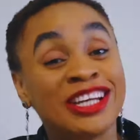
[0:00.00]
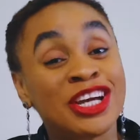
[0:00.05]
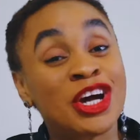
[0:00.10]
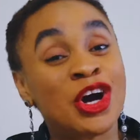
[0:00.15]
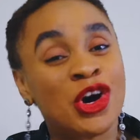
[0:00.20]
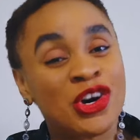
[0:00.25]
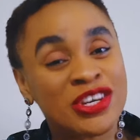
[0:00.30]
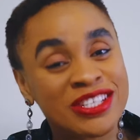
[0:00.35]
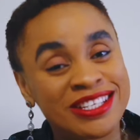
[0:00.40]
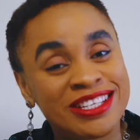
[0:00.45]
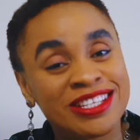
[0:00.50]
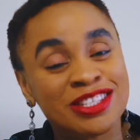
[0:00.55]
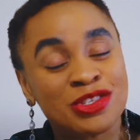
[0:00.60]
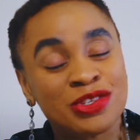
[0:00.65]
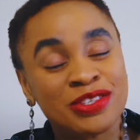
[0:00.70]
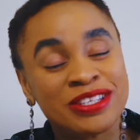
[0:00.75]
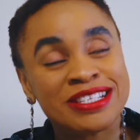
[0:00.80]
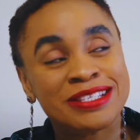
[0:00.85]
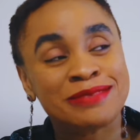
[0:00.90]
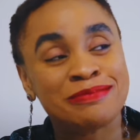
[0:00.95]
the cousin
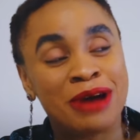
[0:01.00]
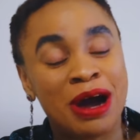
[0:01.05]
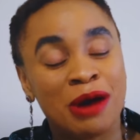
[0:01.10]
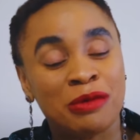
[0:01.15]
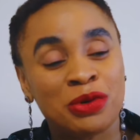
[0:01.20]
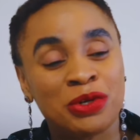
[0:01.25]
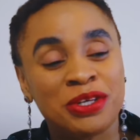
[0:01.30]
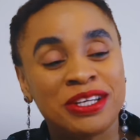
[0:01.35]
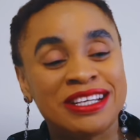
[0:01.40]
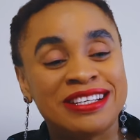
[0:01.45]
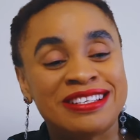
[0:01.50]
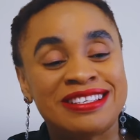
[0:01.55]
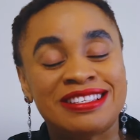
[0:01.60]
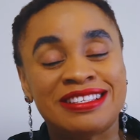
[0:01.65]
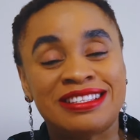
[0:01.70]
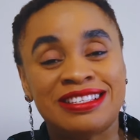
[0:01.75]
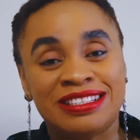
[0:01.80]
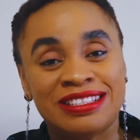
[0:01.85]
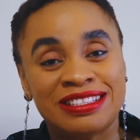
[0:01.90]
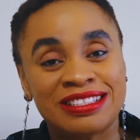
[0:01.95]
to this Ma one is
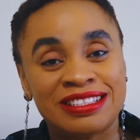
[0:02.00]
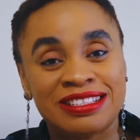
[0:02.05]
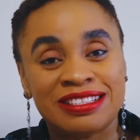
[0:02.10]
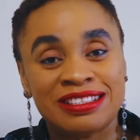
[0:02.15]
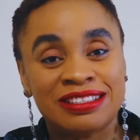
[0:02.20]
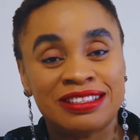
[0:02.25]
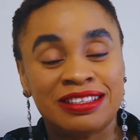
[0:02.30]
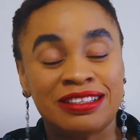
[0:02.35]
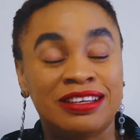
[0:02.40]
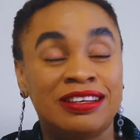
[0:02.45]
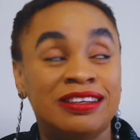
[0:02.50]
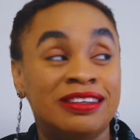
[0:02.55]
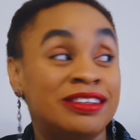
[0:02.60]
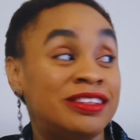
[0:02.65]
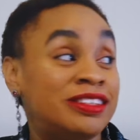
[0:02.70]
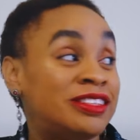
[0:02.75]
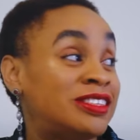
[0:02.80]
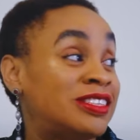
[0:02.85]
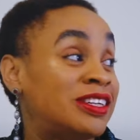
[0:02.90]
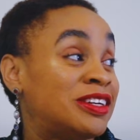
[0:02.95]
sis.
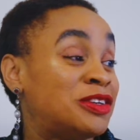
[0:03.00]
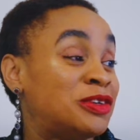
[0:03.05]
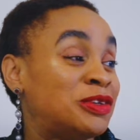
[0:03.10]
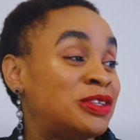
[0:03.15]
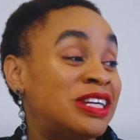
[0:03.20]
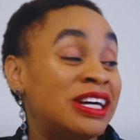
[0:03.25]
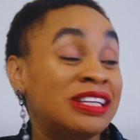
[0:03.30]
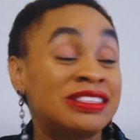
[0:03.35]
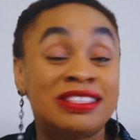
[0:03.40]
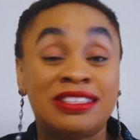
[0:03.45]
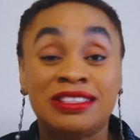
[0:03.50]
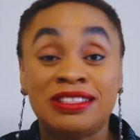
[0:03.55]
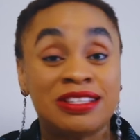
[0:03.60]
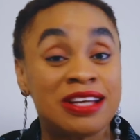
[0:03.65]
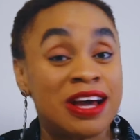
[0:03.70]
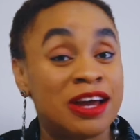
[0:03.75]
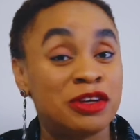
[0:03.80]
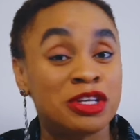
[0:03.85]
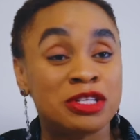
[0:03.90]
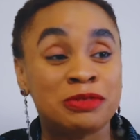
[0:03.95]
Dear God, that's sis
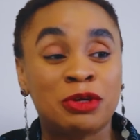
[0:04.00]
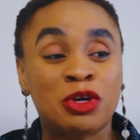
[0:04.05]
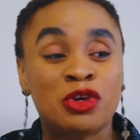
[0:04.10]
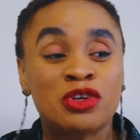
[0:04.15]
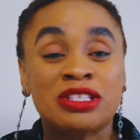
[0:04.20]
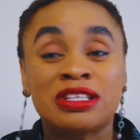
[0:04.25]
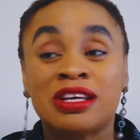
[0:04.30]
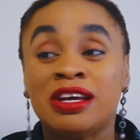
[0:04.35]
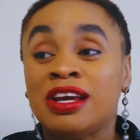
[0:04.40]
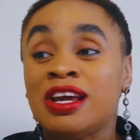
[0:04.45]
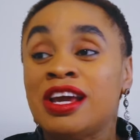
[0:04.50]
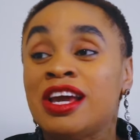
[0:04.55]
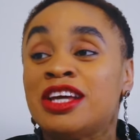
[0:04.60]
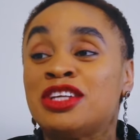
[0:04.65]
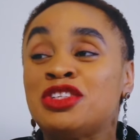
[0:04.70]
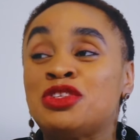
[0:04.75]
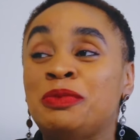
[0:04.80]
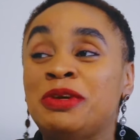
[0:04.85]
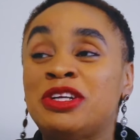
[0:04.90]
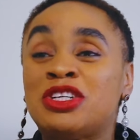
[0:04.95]
annoying, because
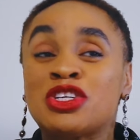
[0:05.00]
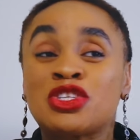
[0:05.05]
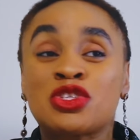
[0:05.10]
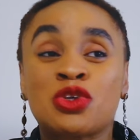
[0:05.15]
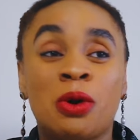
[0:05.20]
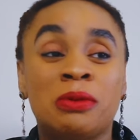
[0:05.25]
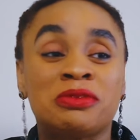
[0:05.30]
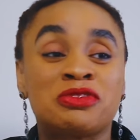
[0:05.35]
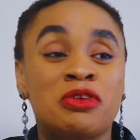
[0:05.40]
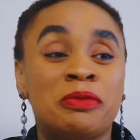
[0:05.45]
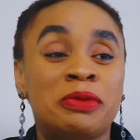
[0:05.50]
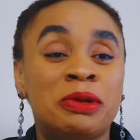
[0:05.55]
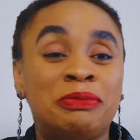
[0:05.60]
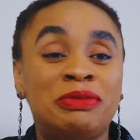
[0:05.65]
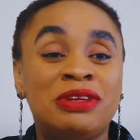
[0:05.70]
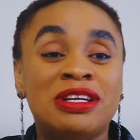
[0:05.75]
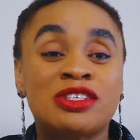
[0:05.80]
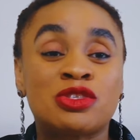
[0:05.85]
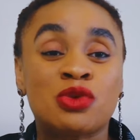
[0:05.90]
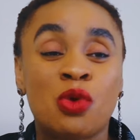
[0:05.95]
to me, it just comes from a
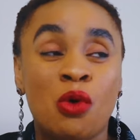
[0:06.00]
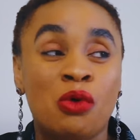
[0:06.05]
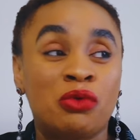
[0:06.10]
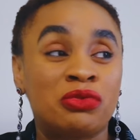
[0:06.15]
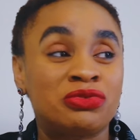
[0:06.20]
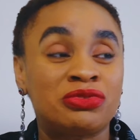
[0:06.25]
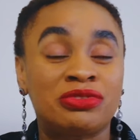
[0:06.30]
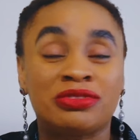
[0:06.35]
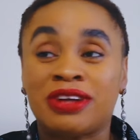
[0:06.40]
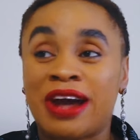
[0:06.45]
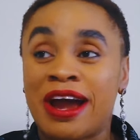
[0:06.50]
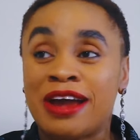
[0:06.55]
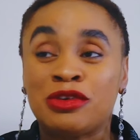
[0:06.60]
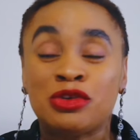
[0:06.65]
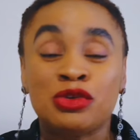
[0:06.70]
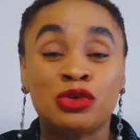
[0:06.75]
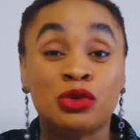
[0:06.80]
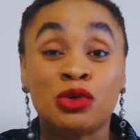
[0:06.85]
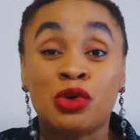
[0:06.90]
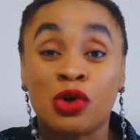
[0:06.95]
place of, I
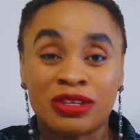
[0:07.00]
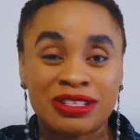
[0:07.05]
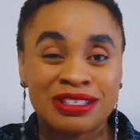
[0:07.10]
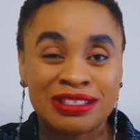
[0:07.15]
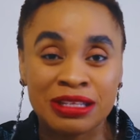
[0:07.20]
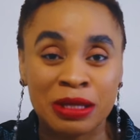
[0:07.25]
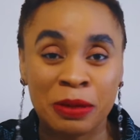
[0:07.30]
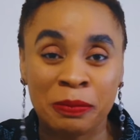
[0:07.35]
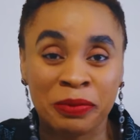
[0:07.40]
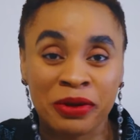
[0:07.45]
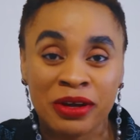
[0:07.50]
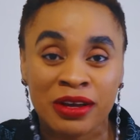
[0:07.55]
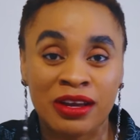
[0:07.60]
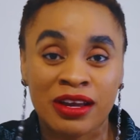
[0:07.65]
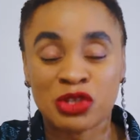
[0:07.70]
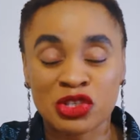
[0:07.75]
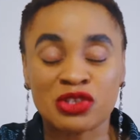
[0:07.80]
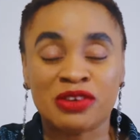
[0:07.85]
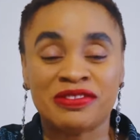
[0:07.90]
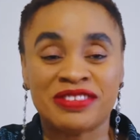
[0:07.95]
don't know, gossip.
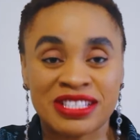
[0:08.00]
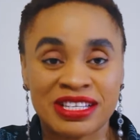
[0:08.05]
Most of the